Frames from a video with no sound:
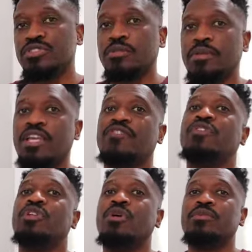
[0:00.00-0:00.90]
them if
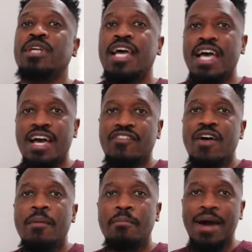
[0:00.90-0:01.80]
you don't
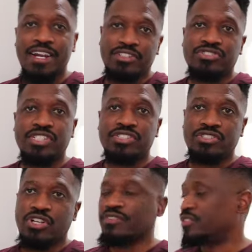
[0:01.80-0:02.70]
have monitoring
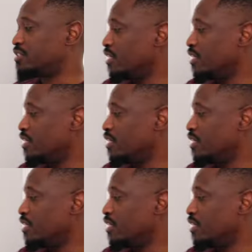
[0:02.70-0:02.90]
service.